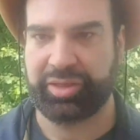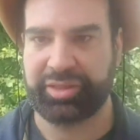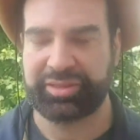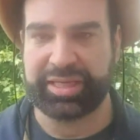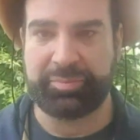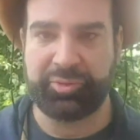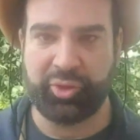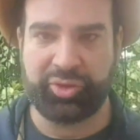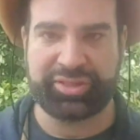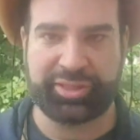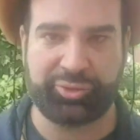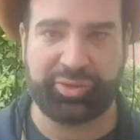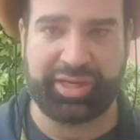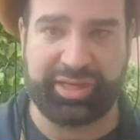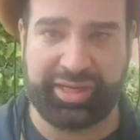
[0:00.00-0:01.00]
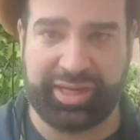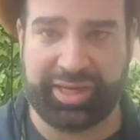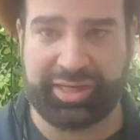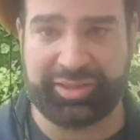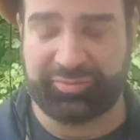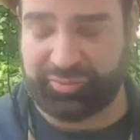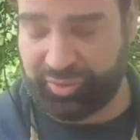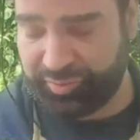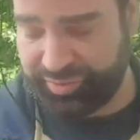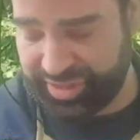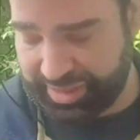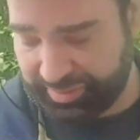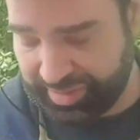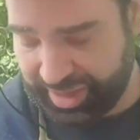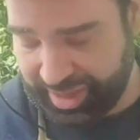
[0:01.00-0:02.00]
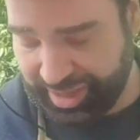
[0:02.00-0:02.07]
Some noise that you can hear is from the